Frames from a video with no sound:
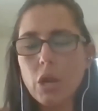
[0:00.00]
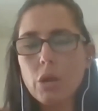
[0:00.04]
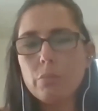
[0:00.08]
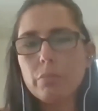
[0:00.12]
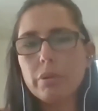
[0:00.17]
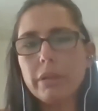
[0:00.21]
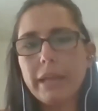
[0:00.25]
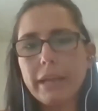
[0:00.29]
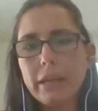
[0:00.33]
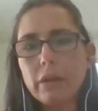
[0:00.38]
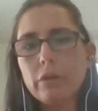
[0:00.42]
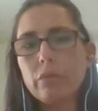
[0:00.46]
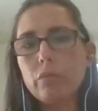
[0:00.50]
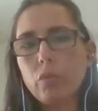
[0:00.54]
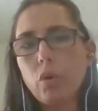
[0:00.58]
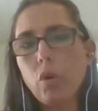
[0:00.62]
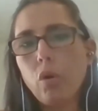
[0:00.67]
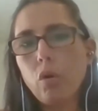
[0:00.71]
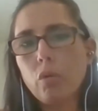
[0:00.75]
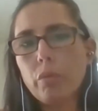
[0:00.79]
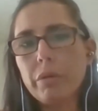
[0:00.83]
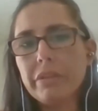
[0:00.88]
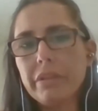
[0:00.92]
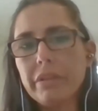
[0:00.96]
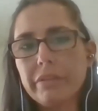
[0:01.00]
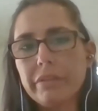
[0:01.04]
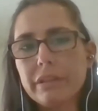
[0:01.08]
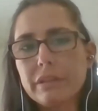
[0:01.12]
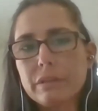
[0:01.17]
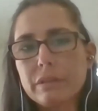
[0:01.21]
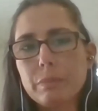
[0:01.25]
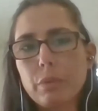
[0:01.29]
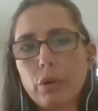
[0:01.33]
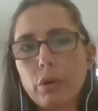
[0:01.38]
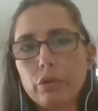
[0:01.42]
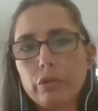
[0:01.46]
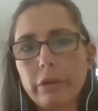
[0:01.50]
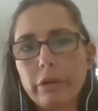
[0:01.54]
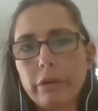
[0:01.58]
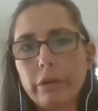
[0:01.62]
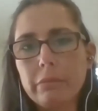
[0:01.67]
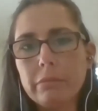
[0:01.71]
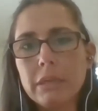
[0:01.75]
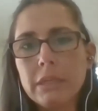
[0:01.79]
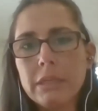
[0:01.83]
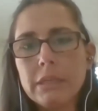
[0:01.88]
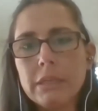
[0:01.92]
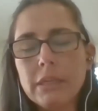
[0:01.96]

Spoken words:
play a role within this program?